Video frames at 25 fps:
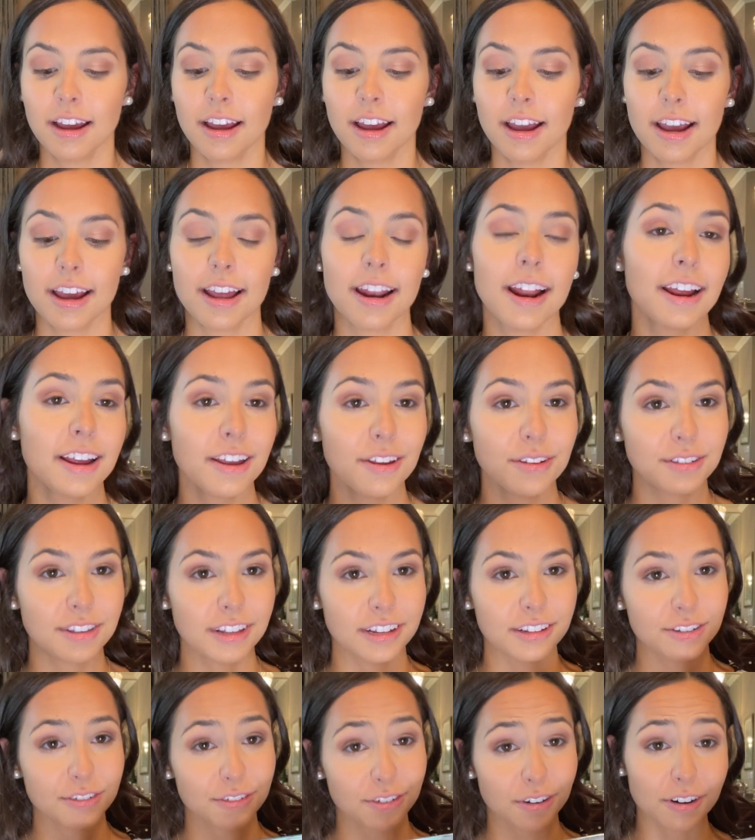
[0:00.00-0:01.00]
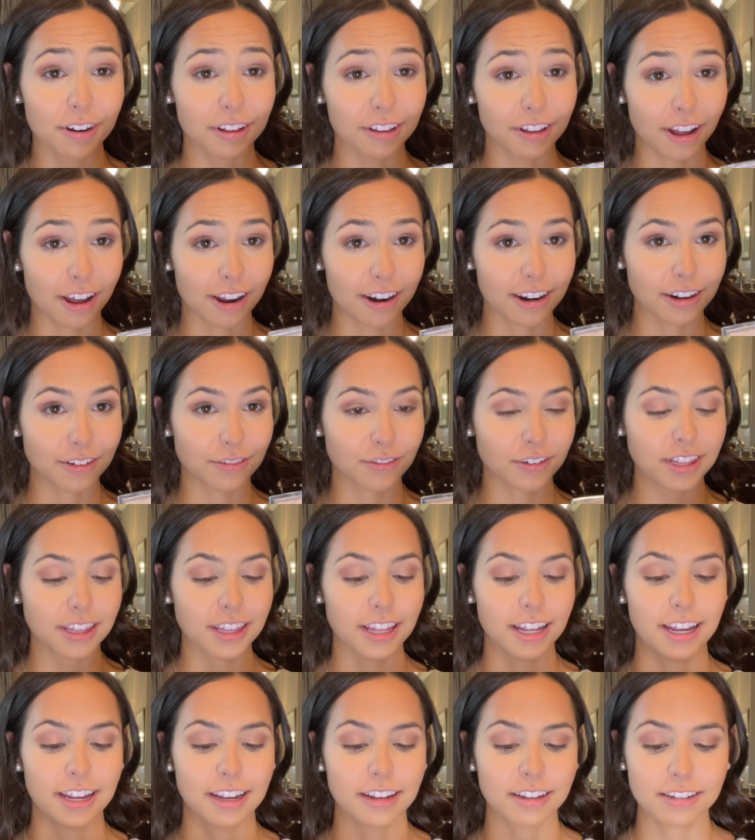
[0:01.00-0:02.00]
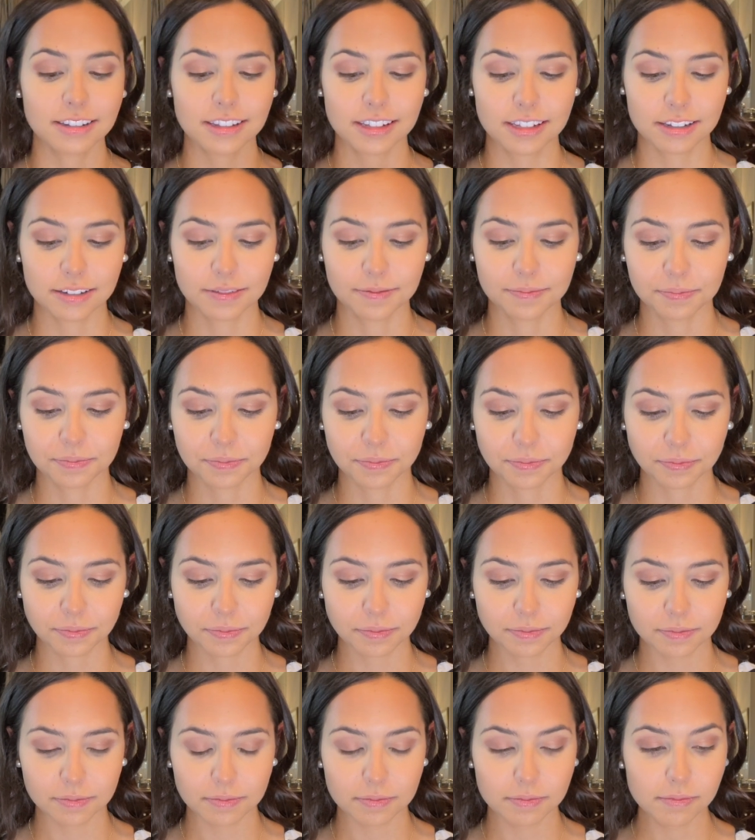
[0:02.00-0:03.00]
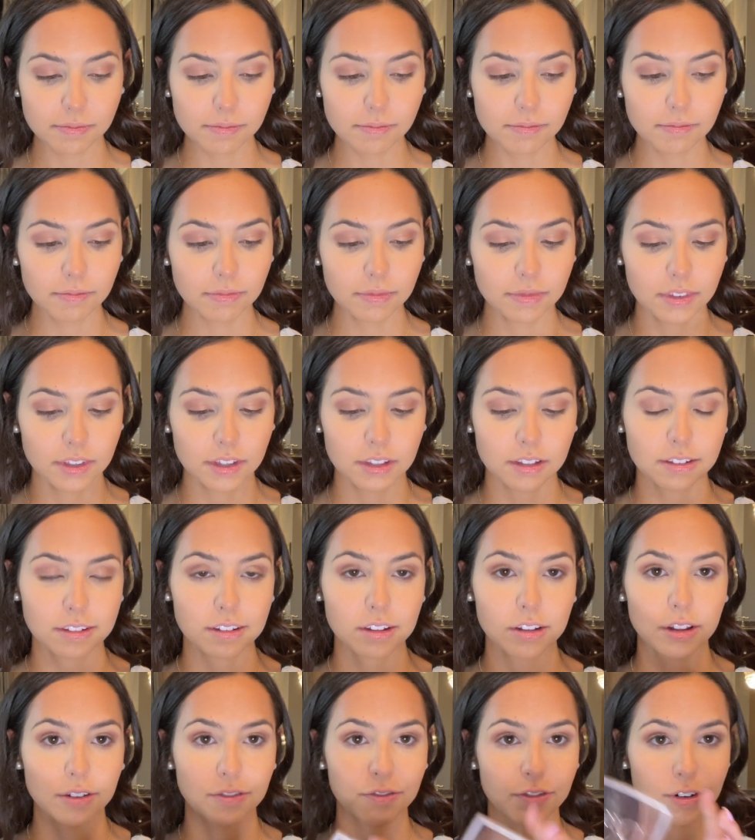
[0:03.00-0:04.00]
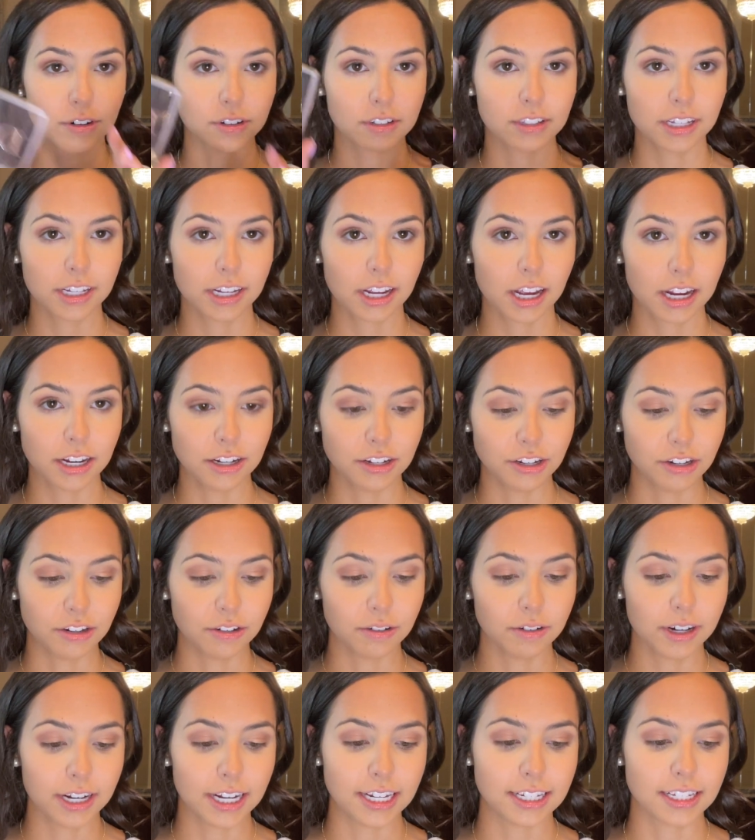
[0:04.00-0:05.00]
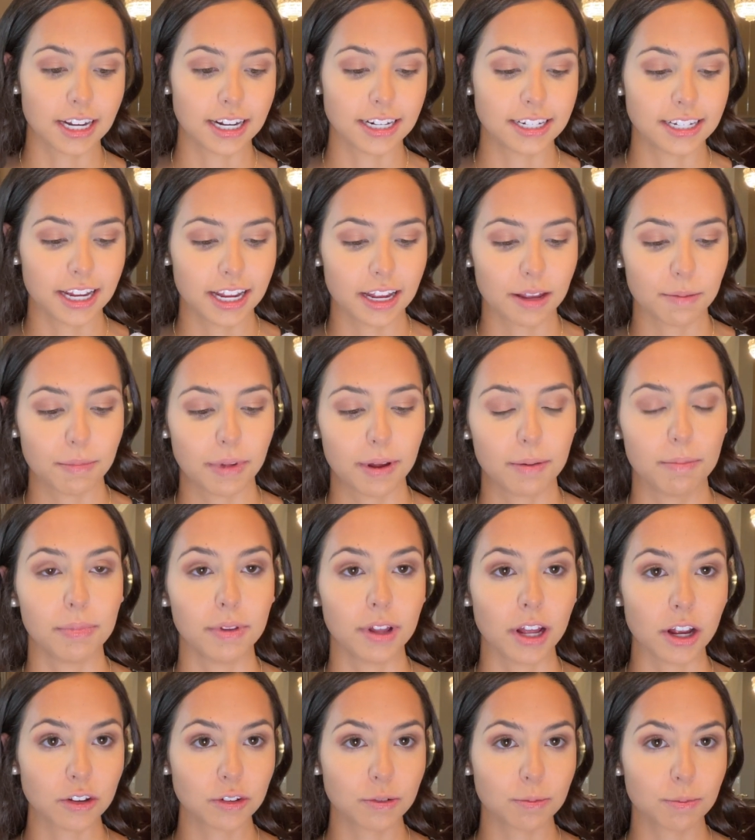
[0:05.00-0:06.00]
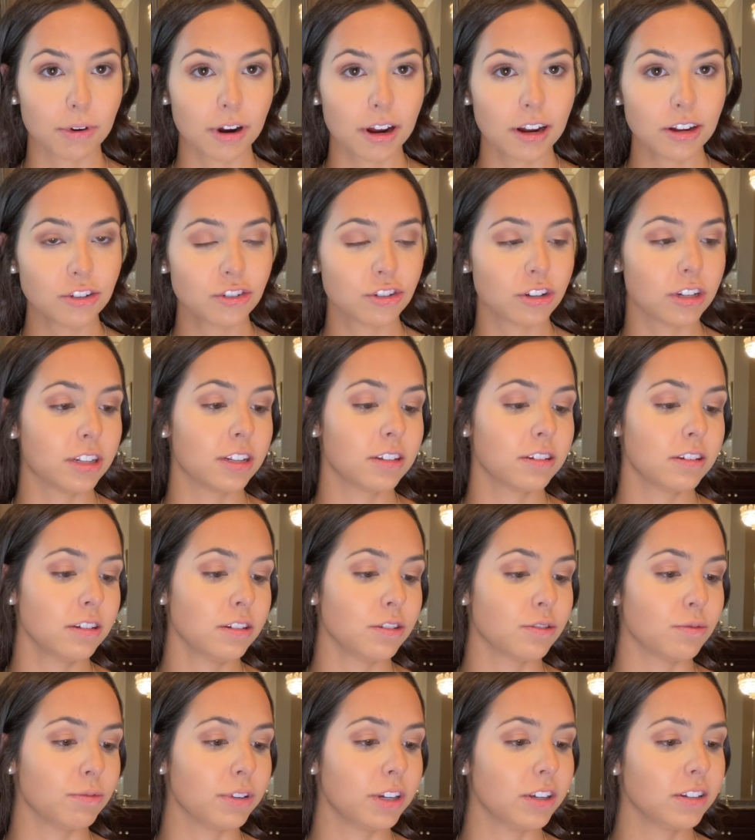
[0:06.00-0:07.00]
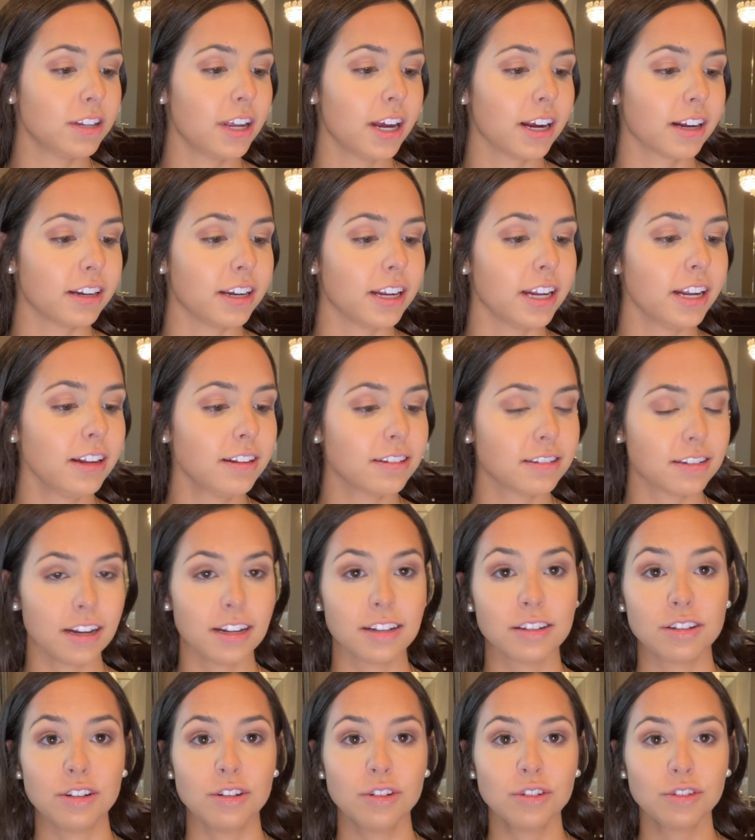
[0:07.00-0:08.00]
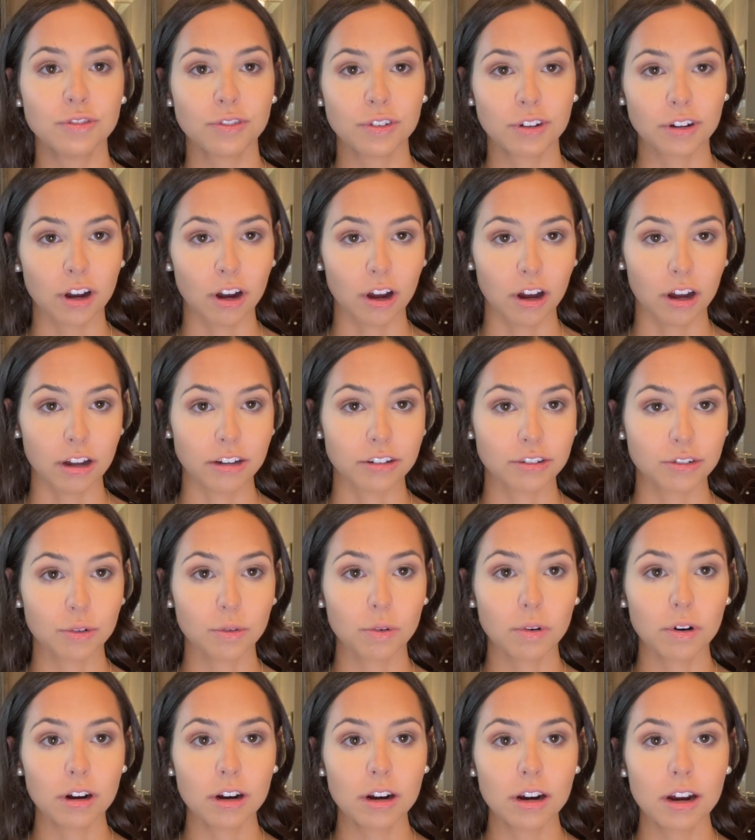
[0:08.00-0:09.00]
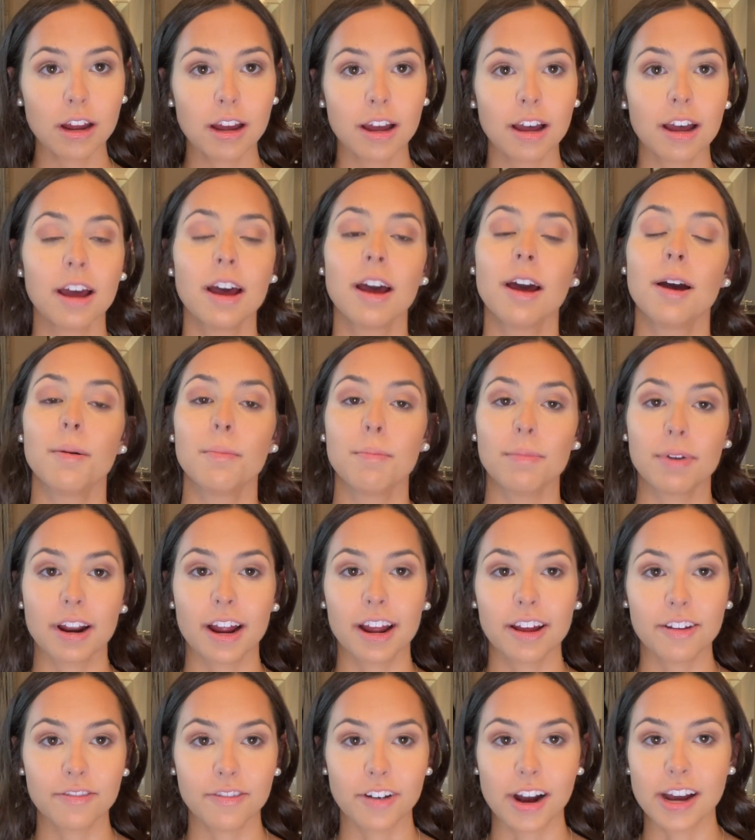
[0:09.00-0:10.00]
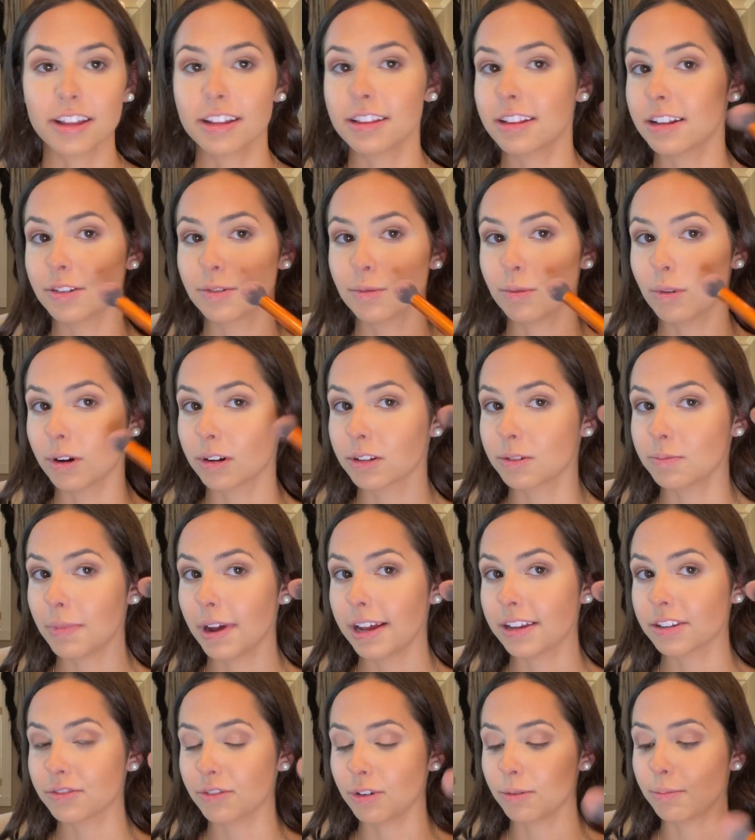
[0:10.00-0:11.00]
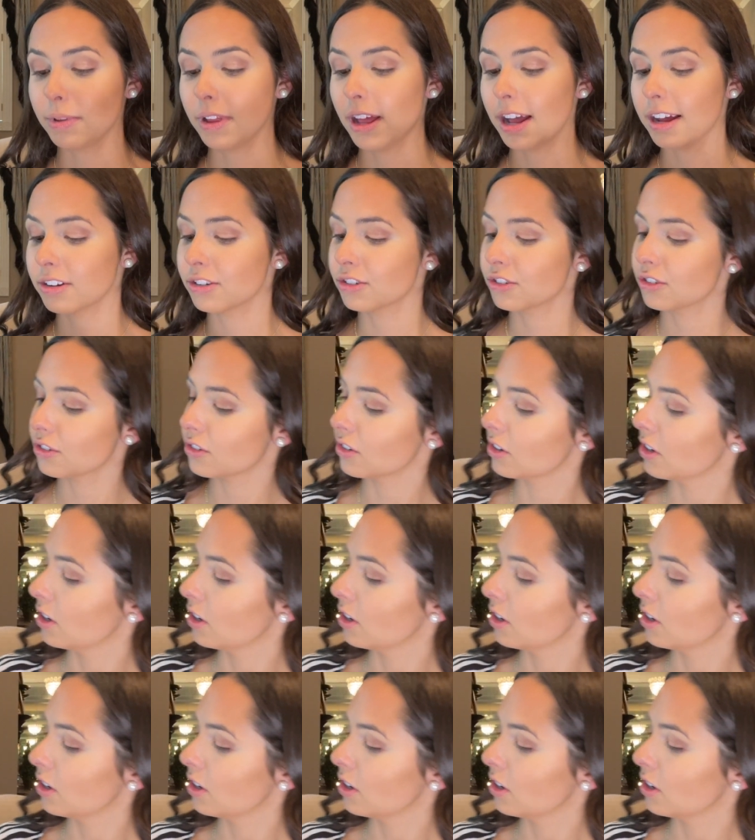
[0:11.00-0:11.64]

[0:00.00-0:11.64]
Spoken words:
And I use this for a lot of different things. So the first thing I do is I take my blush brush, and this is Real Techniques. It's used for contour, but I find that this works best for blush.